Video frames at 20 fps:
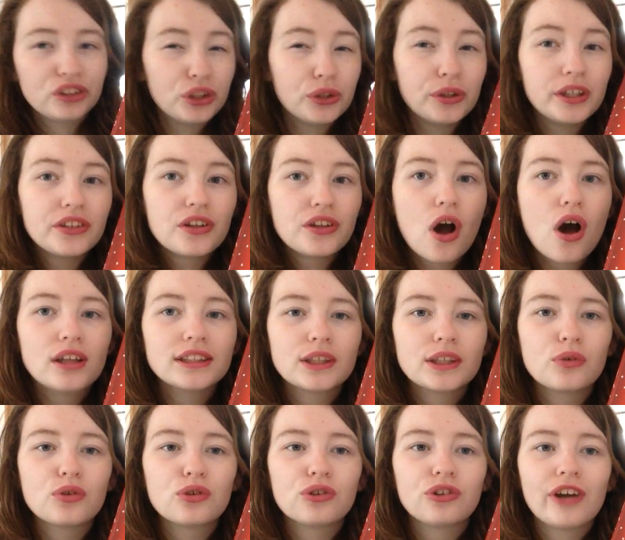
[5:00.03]
Judith
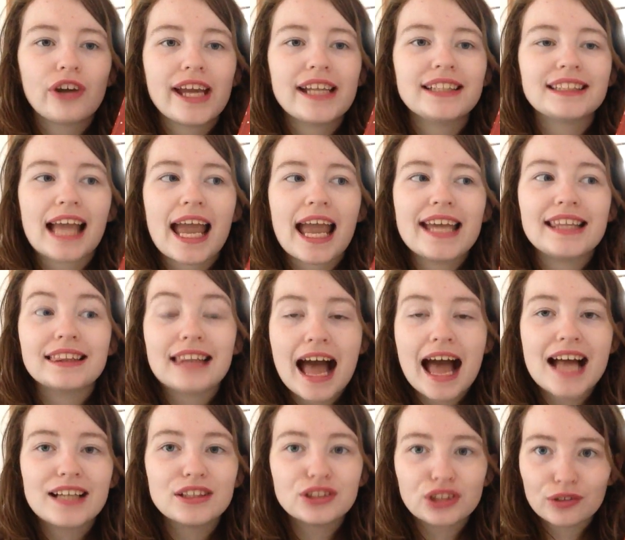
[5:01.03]
also creates a
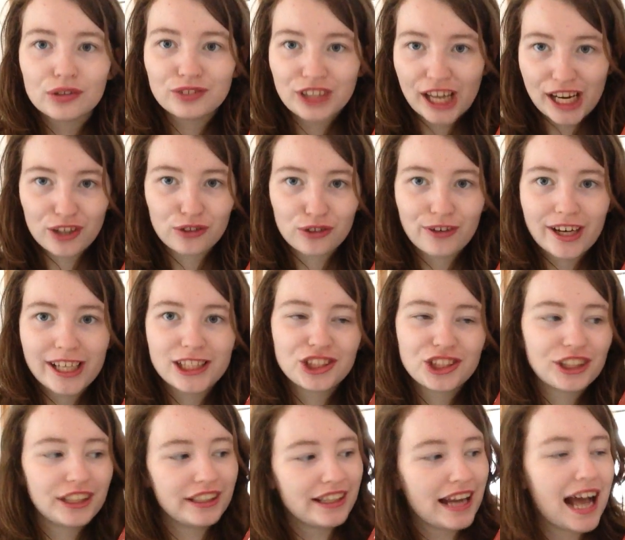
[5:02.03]
land of
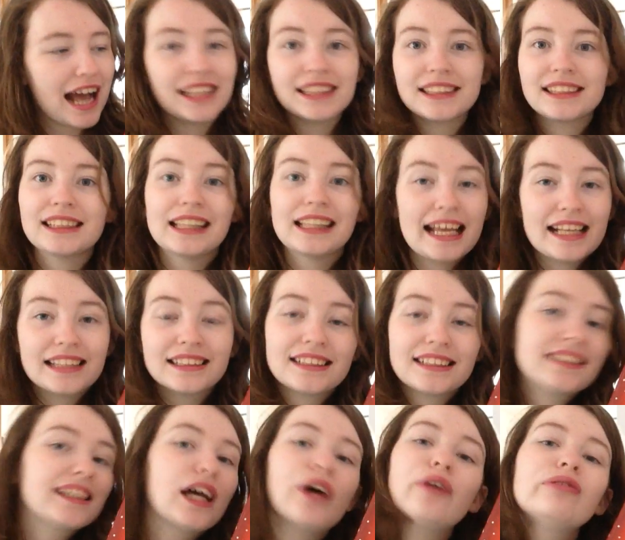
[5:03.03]
decoration, as lends
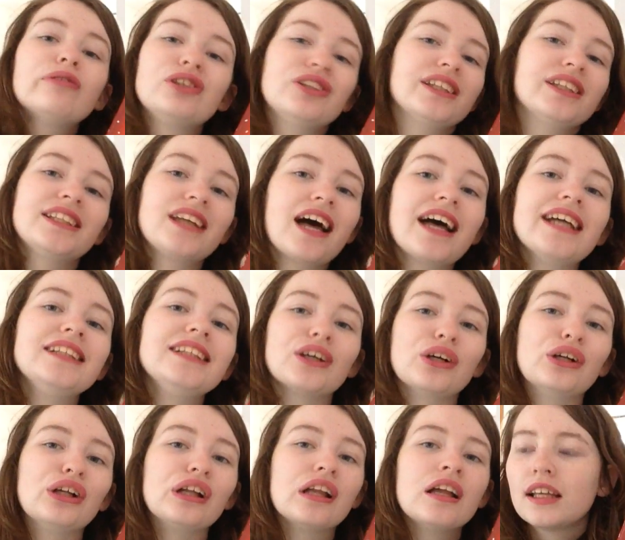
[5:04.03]
itself to the
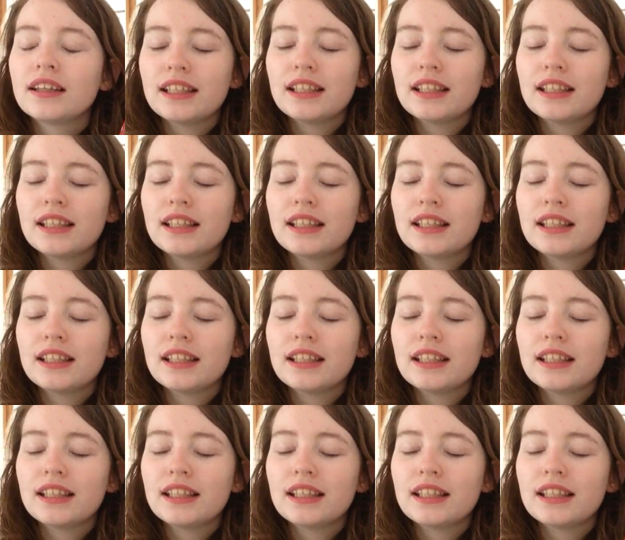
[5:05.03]
title.